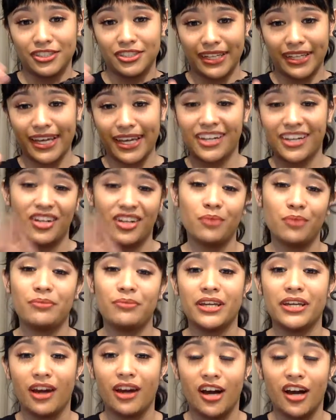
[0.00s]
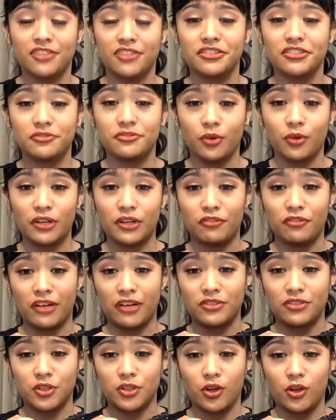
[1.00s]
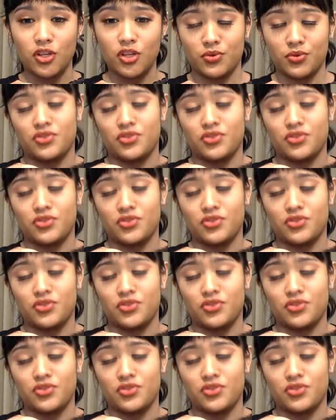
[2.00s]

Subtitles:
so they ended up being $145,